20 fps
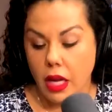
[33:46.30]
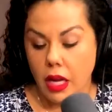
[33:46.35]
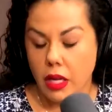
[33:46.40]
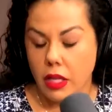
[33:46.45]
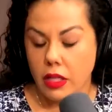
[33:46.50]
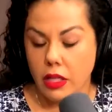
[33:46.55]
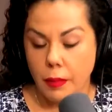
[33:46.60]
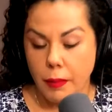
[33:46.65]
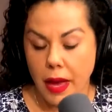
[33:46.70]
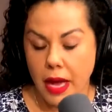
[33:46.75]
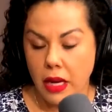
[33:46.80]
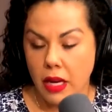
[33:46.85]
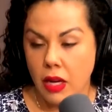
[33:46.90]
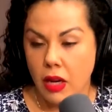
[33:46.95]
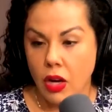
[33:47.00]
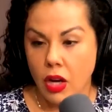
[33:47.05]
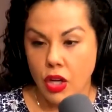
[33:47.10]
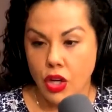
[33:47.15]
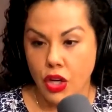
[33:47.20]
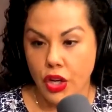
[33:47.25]
depending
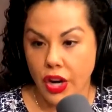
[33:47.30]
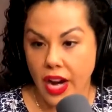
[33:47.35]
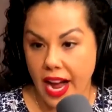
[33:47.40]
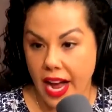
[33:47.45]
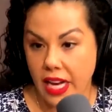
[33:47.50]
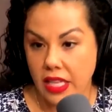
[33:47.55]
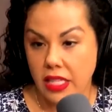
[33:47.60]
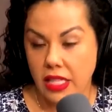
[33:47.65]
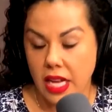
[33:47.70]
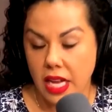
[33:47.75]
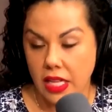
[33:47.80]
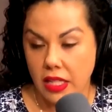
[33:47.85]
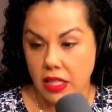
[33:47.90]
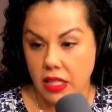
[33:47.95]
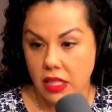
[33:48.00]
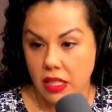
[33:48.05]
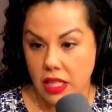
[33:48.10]
on your assets,